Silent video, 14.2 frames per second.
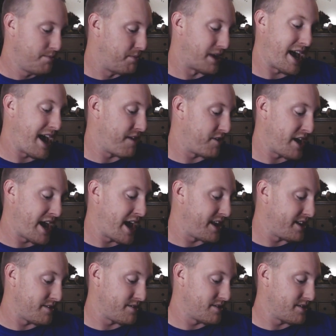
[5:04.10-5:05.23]
I haven't had
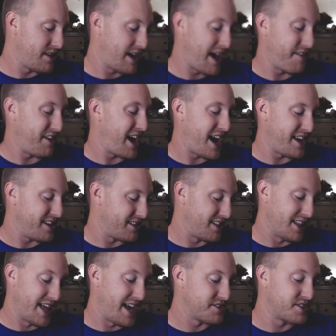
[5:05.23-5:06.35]
it in the
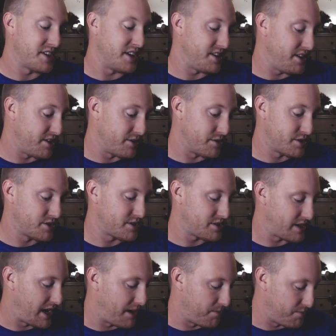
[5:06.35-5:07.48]
last 10 years,
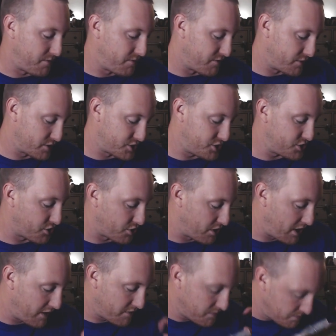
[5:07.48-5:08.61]
I'm for sure of.